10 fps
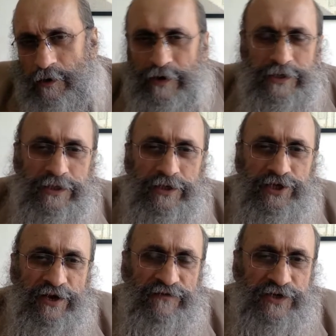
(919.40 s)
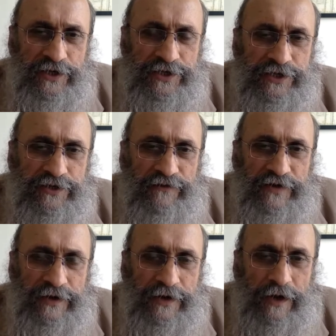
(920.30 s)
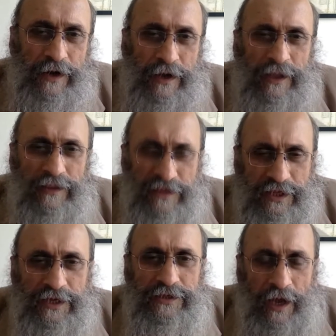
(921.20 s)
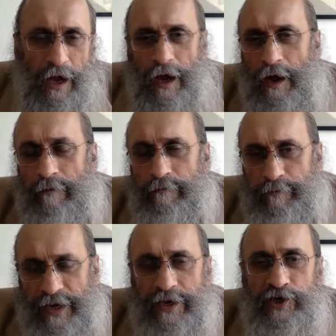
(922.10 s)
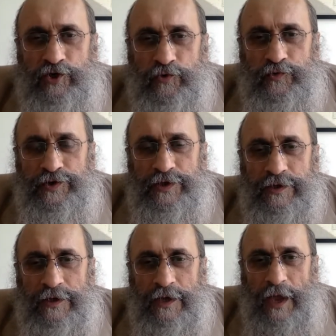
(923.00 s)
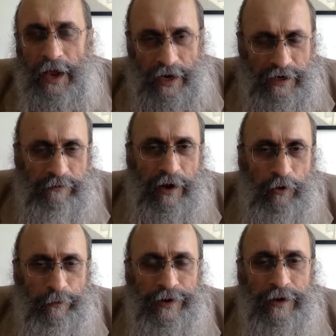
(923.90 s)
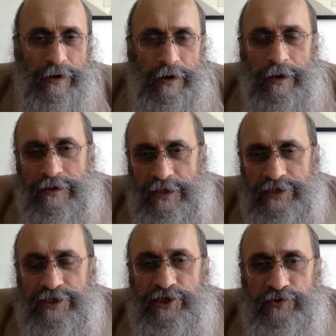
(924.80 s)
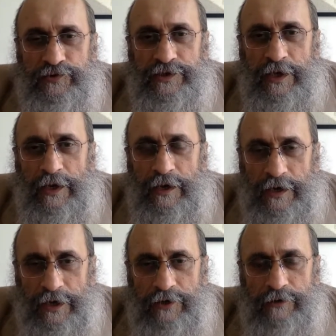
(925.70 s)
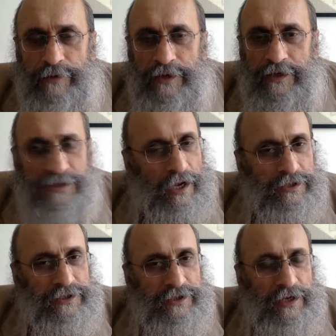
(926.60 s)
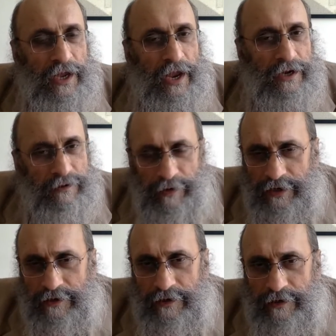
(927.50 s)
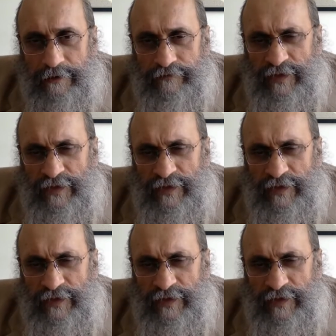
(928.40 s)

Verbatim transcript: Or is it the Chief Justice of India? These are big issues, and in my opinion, these issues need to be discussed and debated.